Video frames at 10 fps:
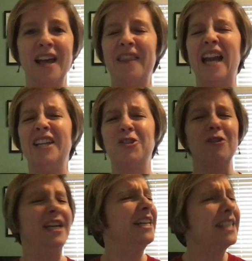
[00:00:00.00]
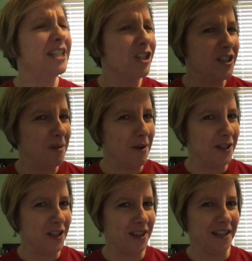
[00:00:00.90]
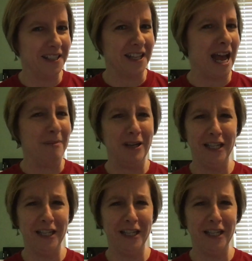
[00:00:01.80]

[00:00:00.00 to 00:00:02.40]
That history isn't just a bunch of things that happened